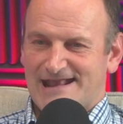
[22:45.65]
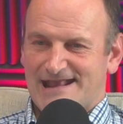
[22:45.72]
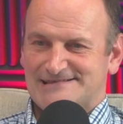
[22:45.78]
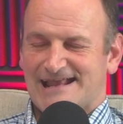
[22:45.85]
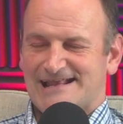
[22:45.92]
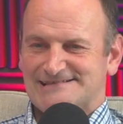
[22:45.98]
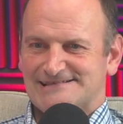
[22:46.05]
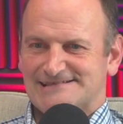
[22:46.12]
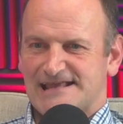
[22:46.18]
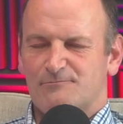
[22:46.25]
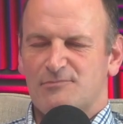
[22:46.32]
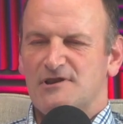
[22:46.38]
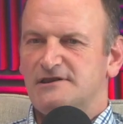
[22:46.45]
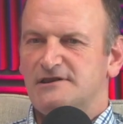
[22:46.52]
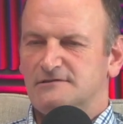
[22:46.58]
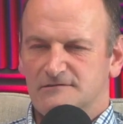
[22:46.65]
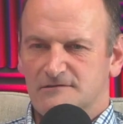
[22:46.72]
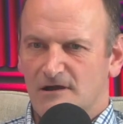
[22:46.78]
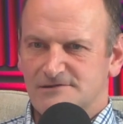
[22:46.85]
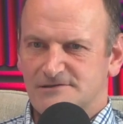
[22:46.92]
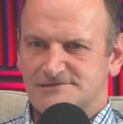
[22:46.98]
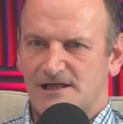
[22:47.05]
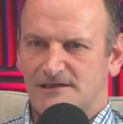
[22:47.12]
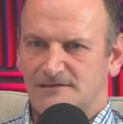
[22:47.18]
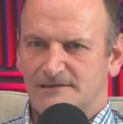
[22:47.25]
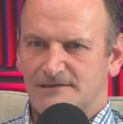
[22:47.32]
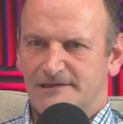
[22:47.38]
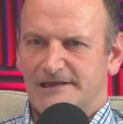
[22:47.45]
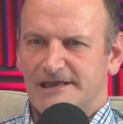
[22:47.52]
It's a political cartel.